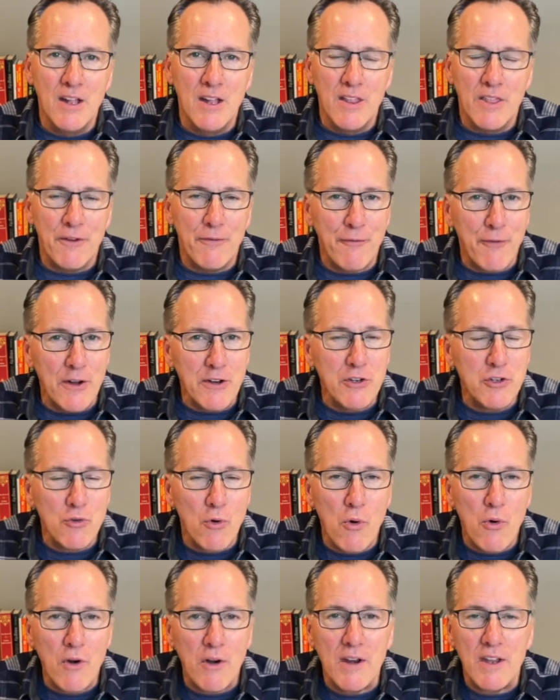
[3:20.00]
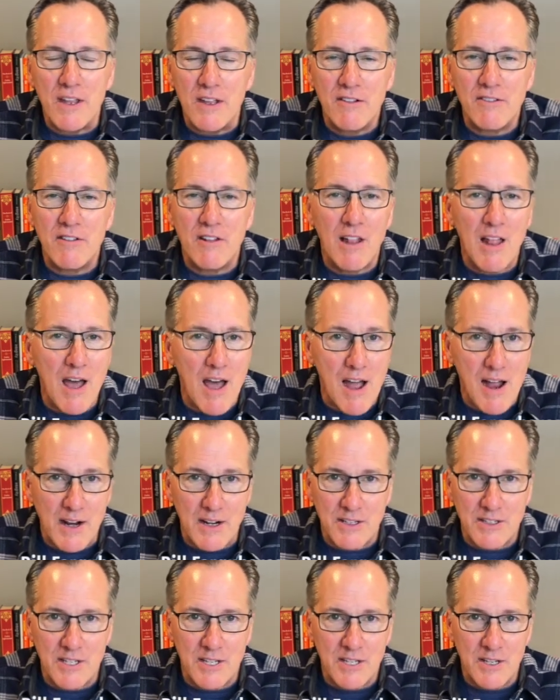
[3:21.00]
The front door is
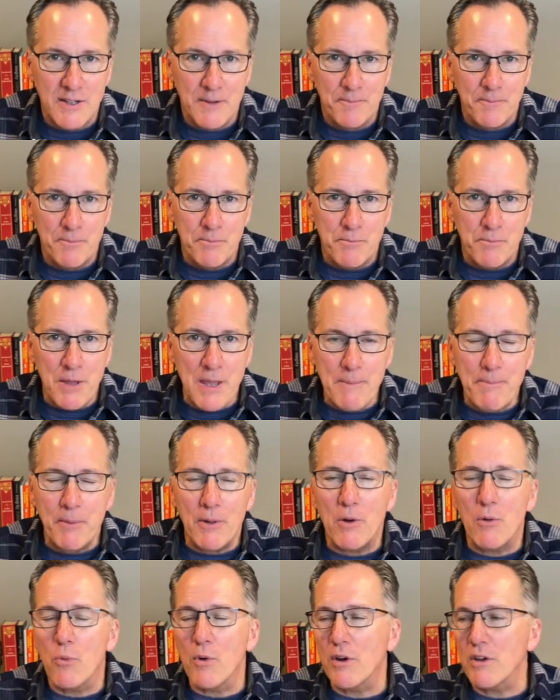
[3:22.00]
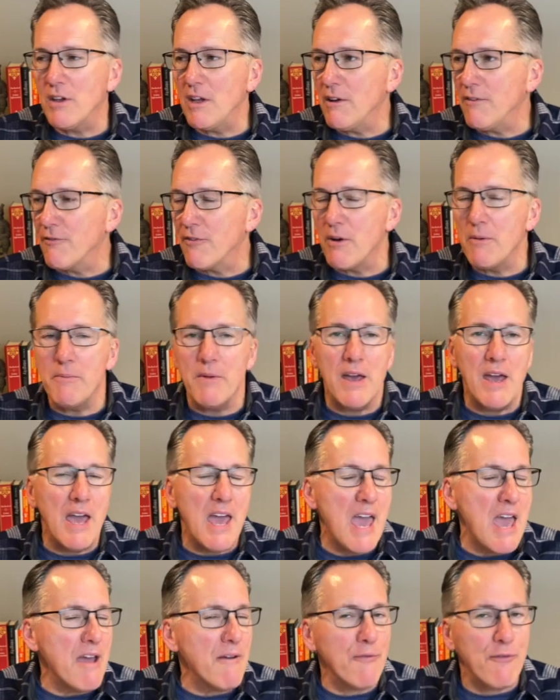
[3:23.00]
locked. People are working from
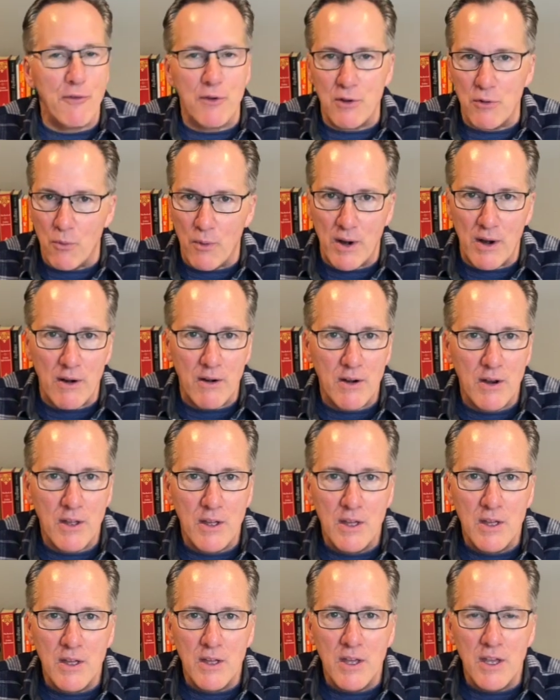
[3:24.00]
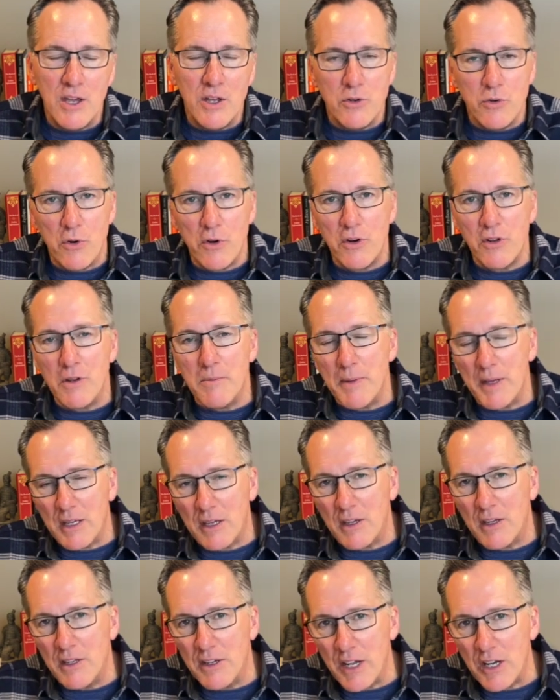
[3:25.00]
everywhere in order to make a
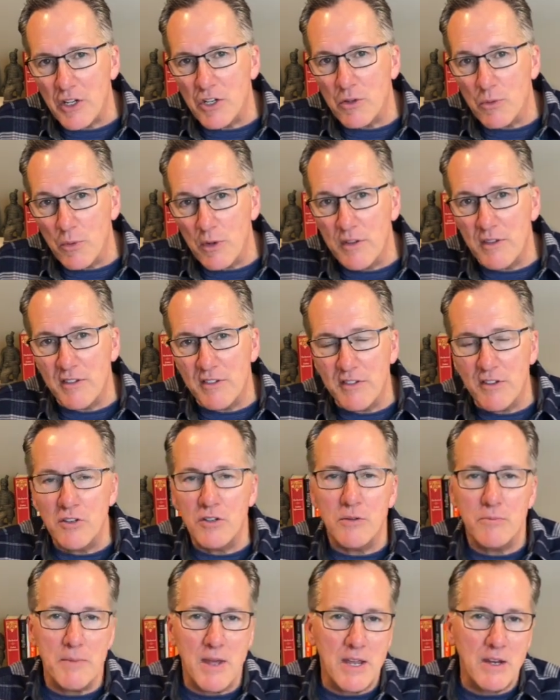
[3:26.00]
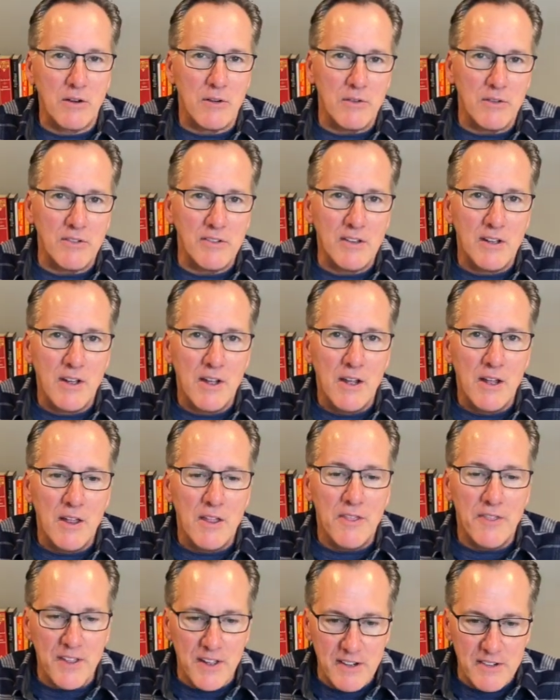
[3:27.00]
connection with decision makers,
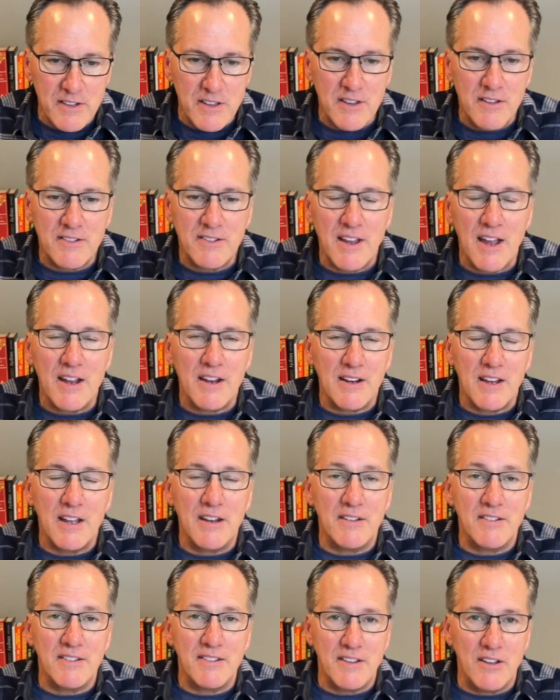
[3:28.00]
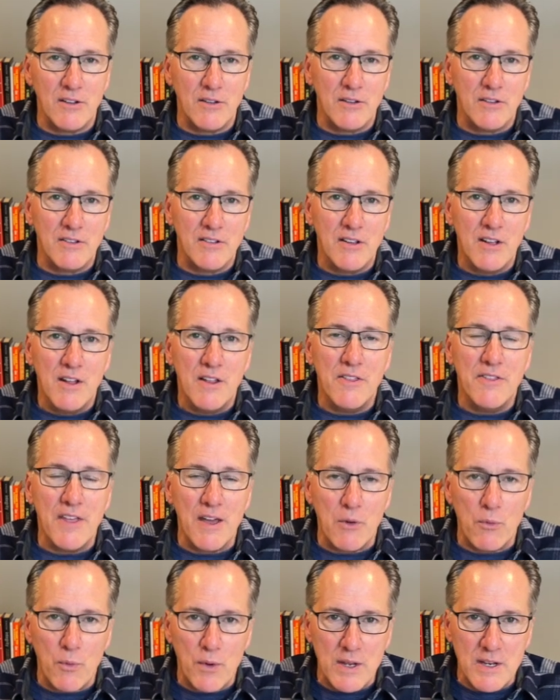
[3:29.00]
these are the kind of skills
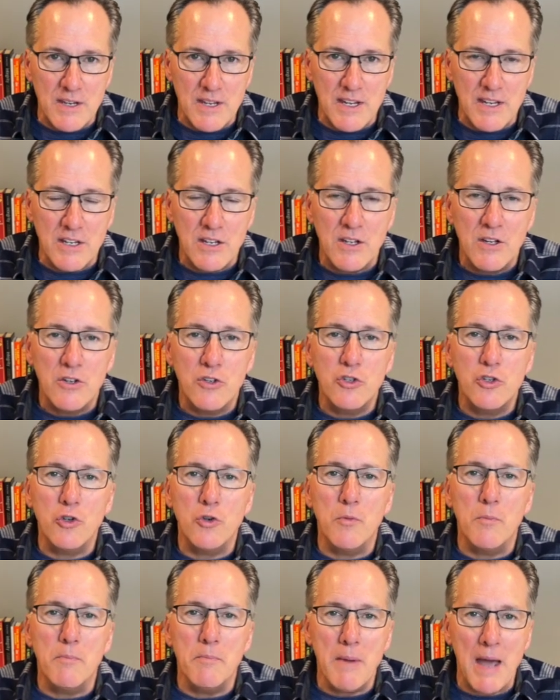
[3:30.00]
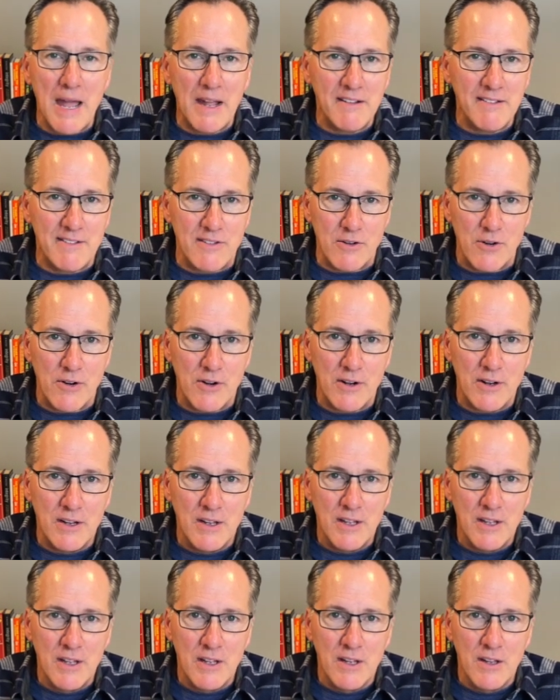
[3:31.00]
that we need to master.
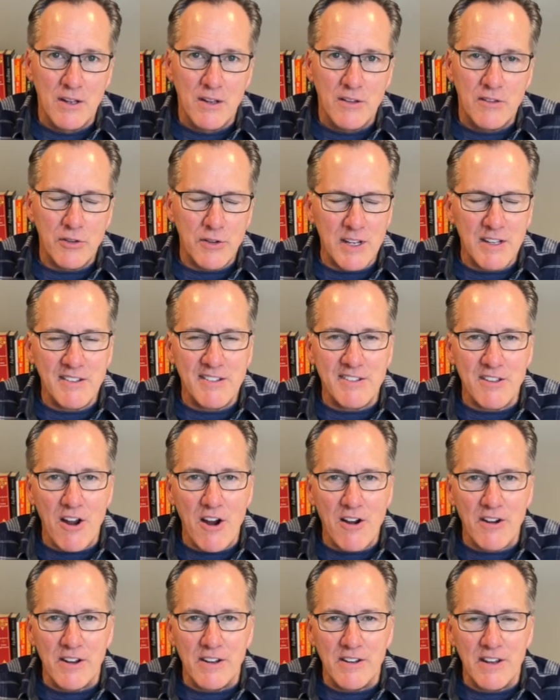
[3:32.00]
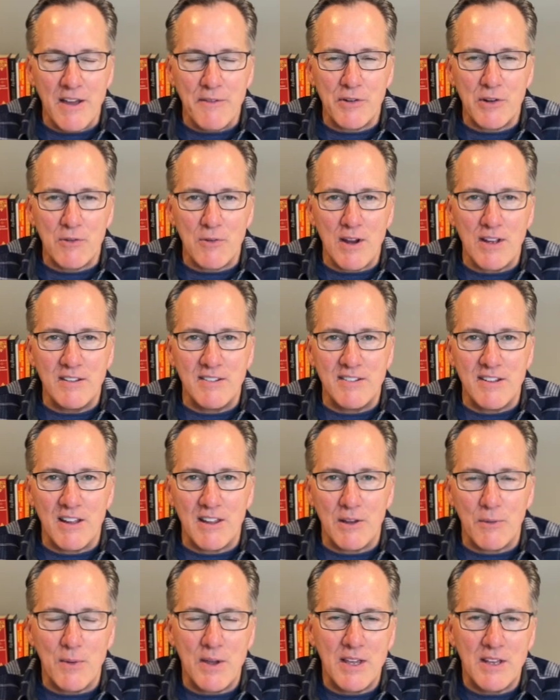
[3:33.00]
So get started and have a great
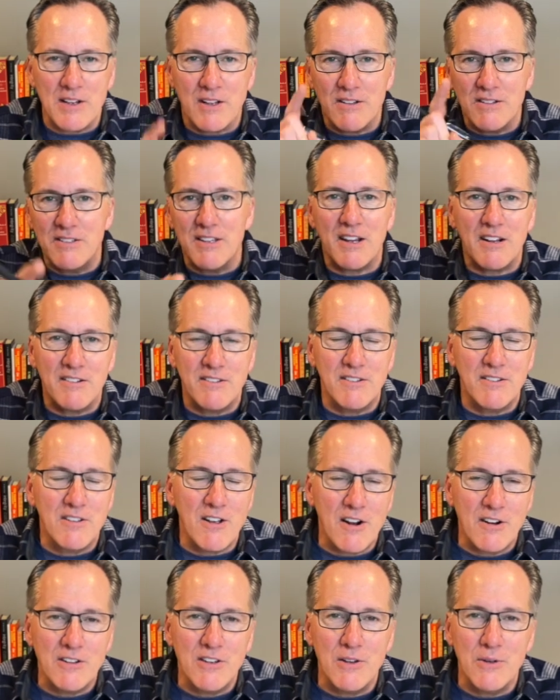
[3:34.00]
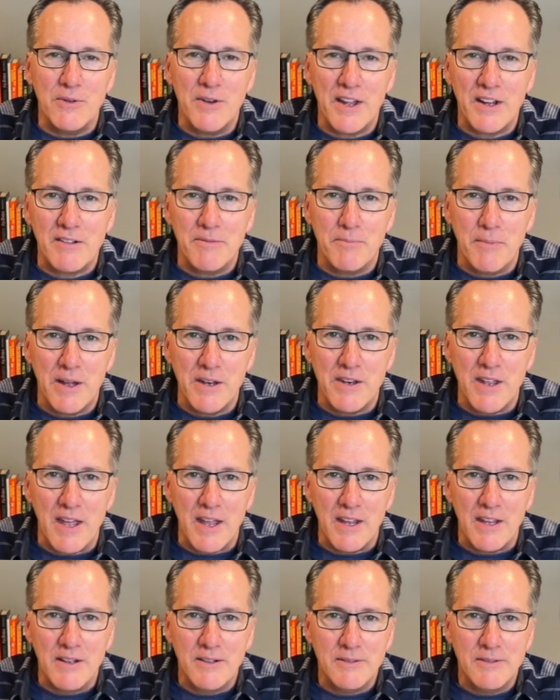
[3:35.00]
selling week, and I'll talk to you next Monday.